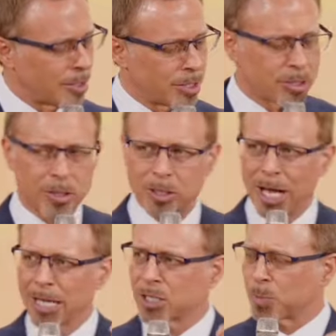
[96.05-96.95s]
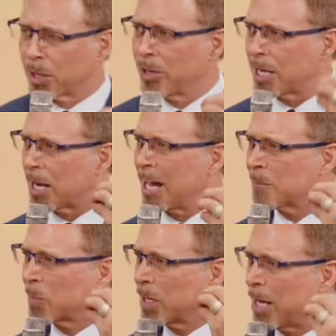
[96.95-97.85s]
just like spirit and like,
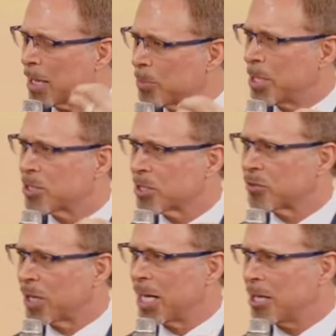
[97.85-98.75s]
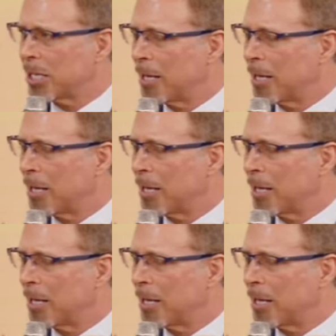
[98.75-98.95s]
like precious faith.